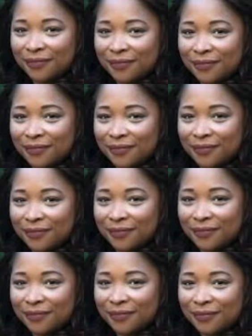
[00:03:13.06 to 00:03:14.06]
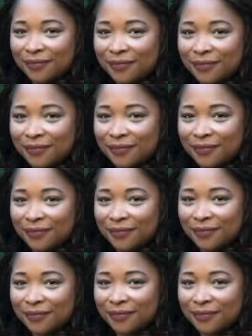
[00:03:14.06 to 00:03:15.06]

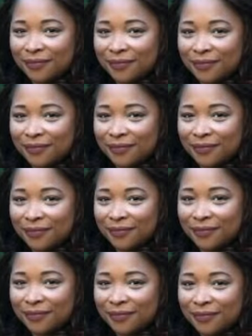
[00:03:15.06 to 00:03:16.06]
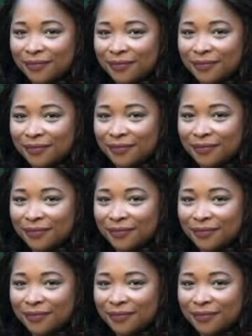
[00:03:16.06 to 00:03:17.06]

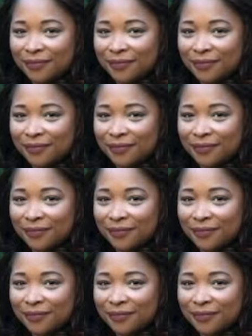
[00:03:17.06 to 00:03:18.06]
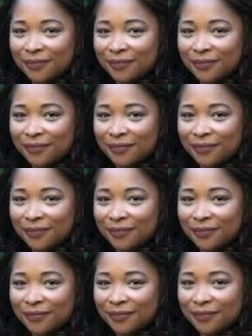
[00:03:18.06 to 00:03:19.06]

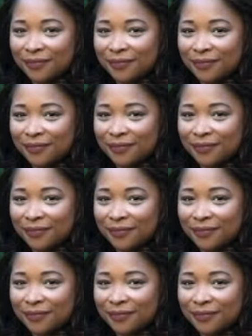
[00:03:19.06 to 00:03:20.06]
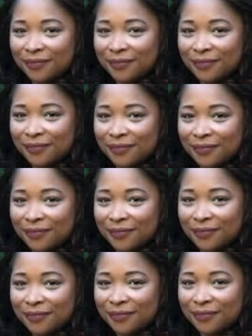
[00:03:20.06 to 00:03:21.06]
This person isn't speaking.